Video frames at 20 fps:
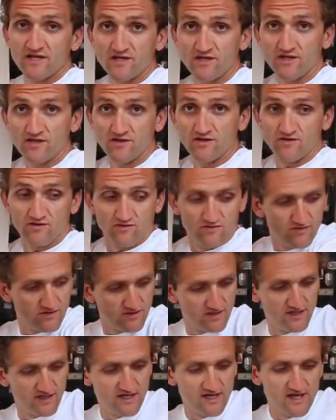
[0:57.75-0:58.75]
you
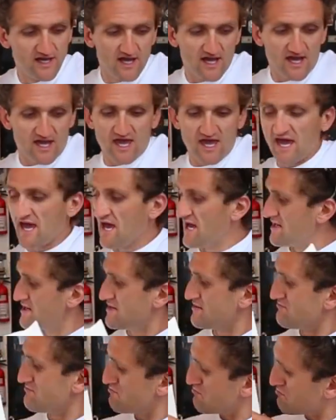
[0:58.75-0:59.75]
and